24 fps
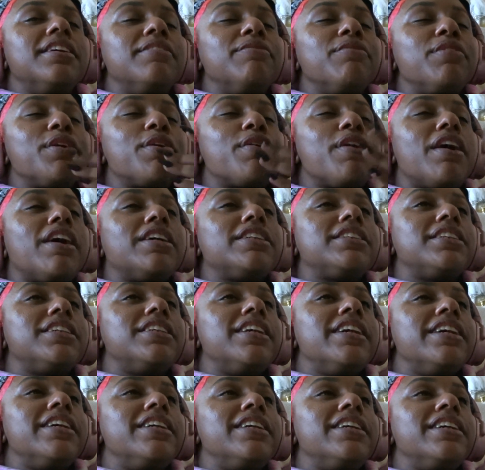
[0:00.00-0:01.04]

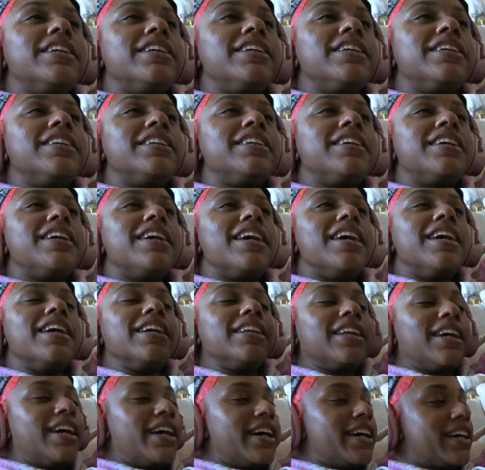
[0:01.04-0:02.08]
procrastinating, and
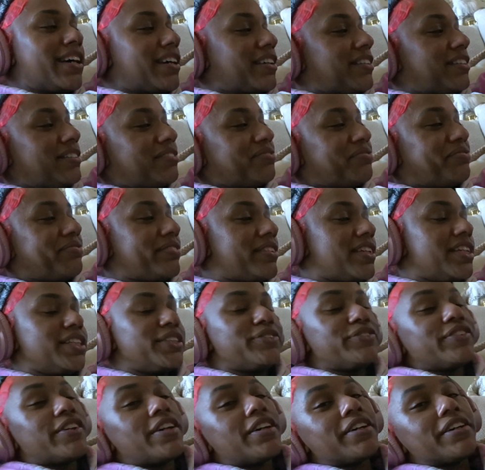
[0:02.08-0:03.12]
like, this
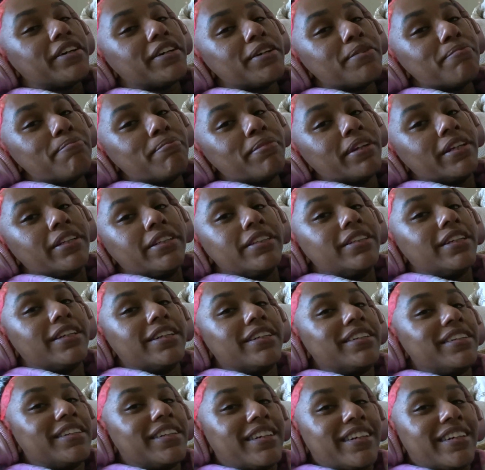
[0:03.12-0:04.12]
vlog could have been done.